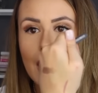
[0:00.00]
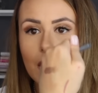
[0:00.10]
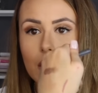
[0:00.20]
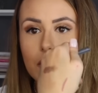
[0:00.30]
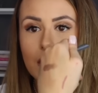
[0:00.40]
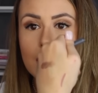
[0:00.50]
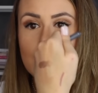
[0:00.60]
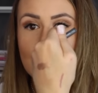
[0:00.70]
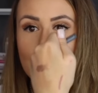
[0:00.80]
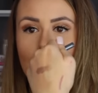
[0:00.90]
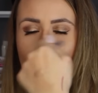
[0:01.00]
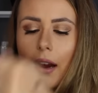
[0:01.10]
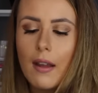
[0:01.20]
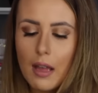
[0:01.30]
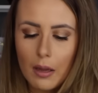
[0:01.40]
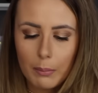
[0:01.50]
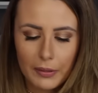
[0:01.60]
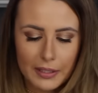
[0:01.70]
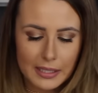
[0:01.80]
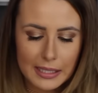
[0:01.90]
I don't know if you can see there,
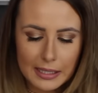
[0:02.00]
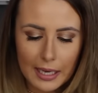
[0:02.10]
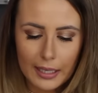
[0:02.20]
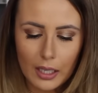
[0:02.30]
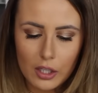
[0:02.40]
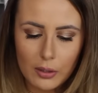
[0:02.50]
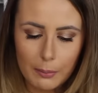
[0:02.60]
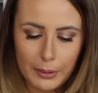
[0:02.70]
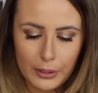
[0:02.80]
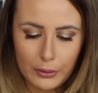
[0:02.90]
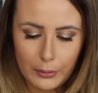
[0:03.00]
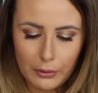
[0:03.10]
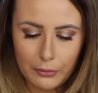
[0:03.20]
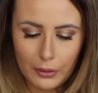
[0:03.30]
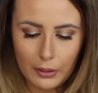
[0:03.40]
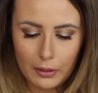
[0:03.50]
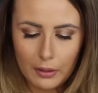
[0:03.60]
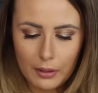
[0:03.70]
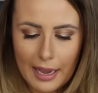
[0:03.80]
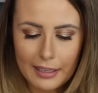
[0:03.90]
but this is like
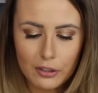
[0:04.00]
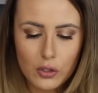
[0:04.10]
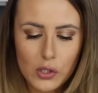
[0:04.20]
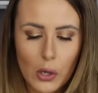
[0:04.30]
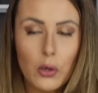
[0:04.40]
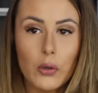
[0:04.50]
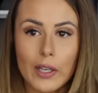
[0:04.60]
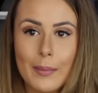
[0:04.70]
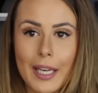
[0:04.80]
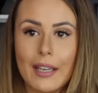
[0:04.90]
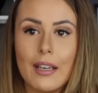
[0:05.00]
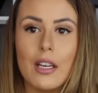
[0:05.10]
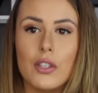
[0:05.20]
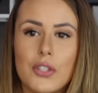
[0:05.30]
beautiful and it's so creamy.